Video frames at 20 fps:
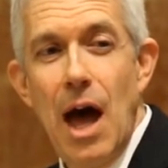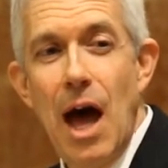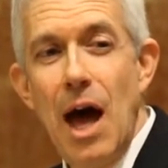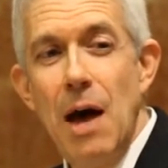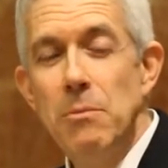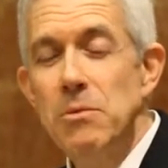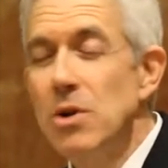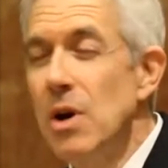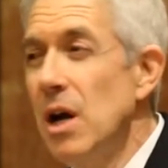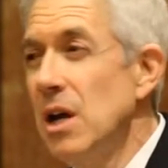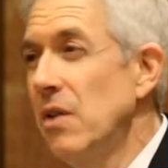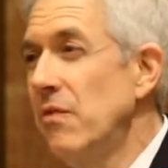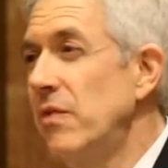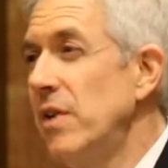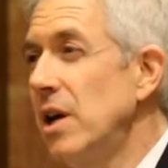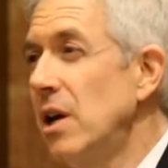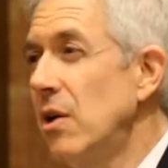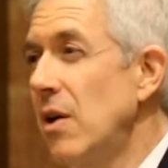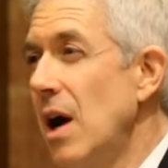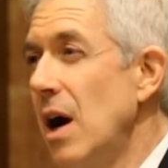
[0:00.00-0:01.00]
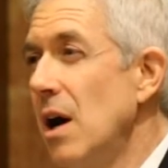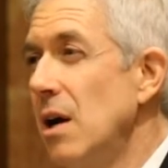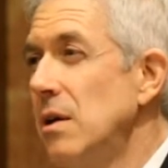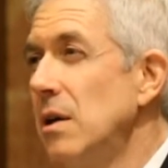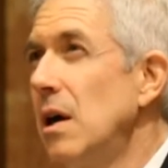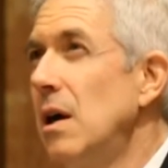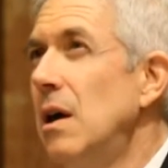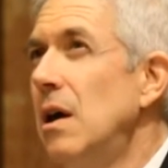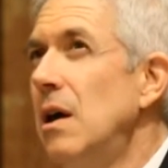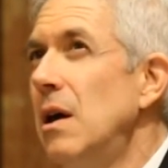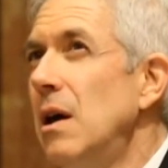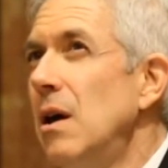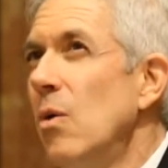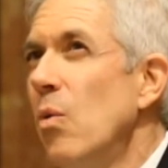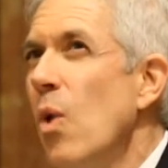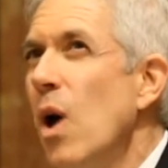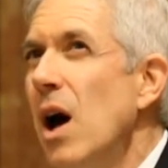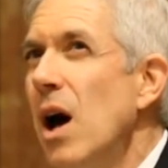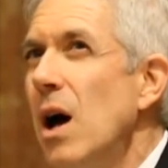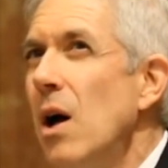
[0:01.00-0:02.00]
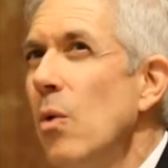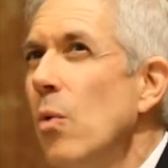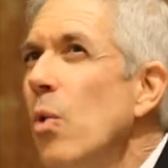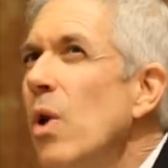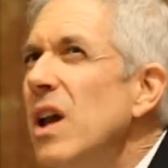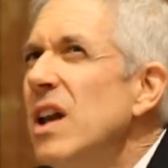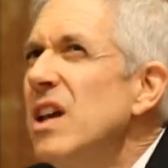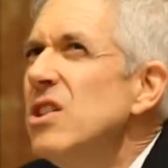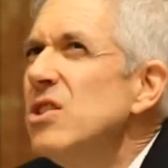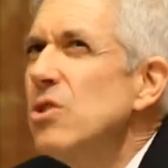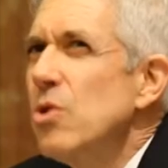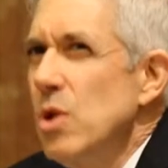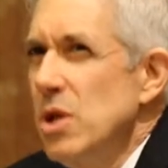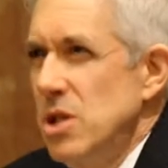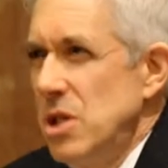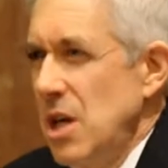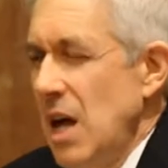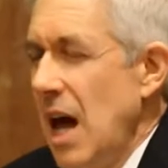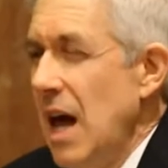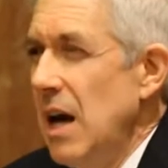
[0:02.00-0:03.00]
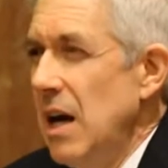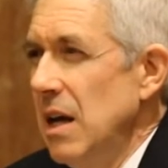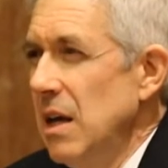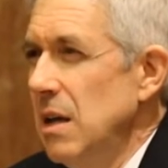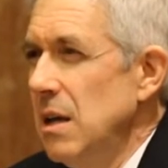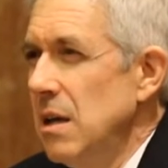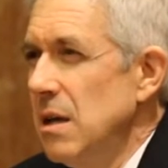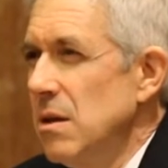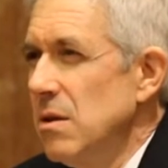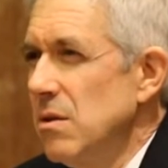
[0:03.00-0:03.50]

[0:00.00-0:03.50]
I'm trying to figure out what is Christianity?